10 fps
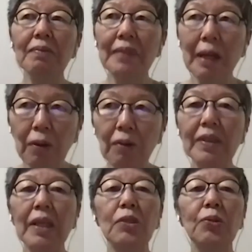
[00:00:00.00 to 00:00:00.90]
the
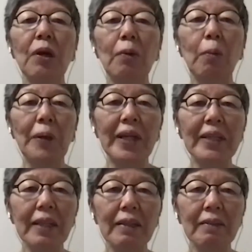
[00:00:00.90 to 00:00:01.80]
context you are
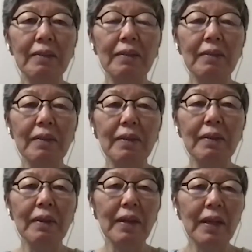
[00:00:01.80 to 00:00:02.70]
operating.
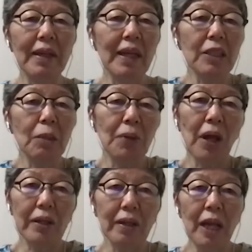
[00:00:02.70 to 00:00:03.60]
In case of
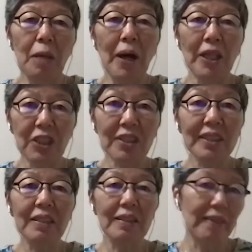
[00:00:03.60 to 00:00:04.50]

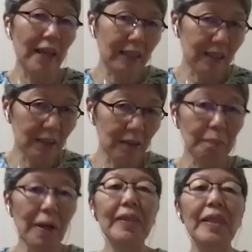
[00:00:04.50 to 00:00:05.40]
emergencies like
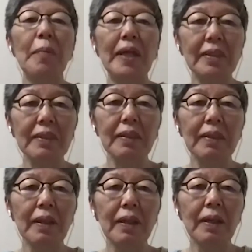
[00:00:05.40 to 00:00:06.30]
pandemics,
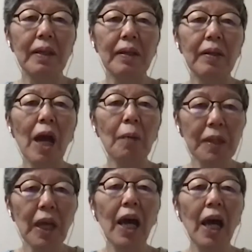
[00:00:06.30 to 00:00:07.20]
you have
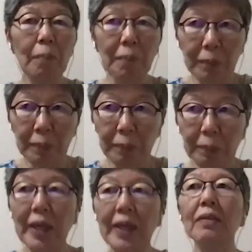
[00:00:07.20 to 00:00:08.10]
to have
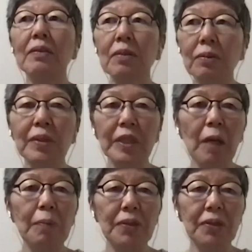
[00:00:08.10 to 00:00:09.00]
way to
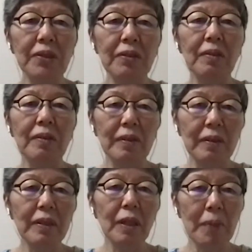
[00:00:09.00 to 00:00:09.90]
capture
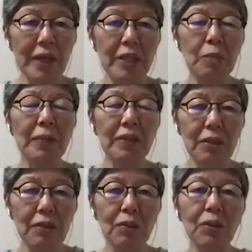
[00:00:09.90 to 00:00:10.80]
the management
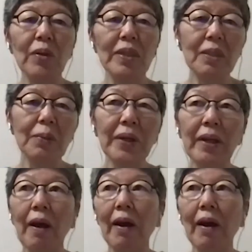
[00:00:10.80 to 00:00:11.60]
issue. So it's really